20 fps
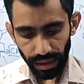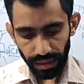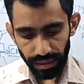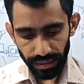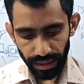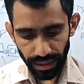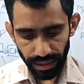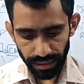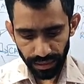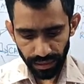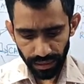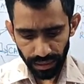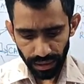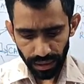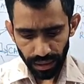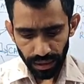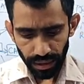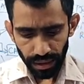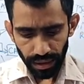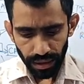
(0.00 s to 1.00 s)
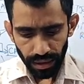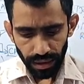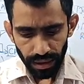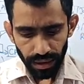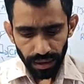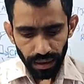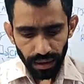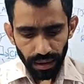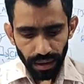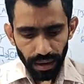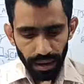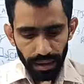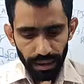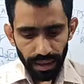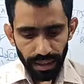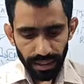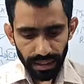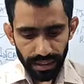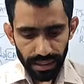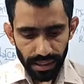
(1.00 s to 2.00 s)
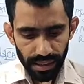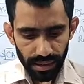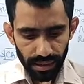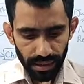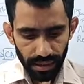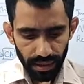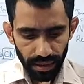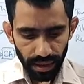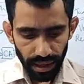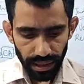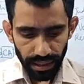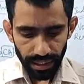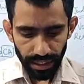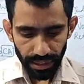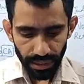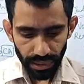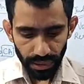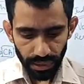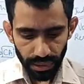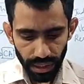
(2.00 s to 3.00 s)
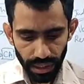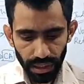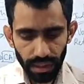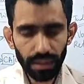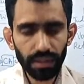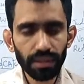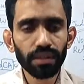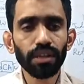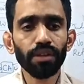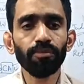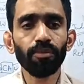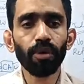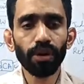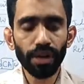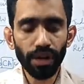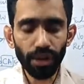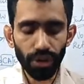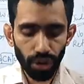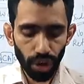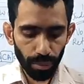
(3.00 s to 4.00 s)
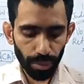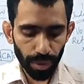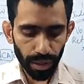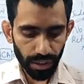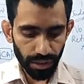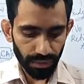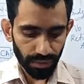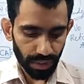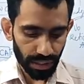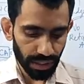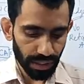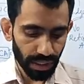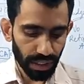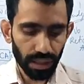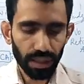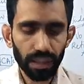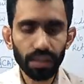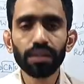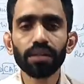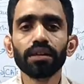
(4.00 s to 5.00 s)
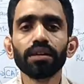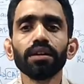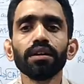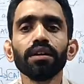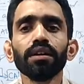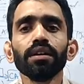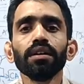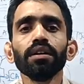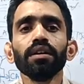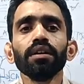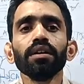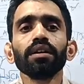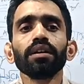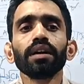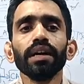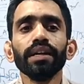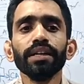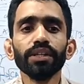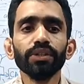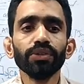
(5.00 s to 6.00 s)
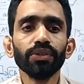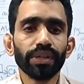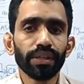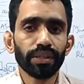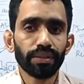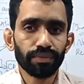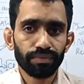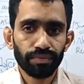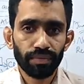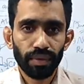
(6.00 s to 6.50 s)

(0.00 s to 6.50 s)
Then let us continue the important topics which we are continuing.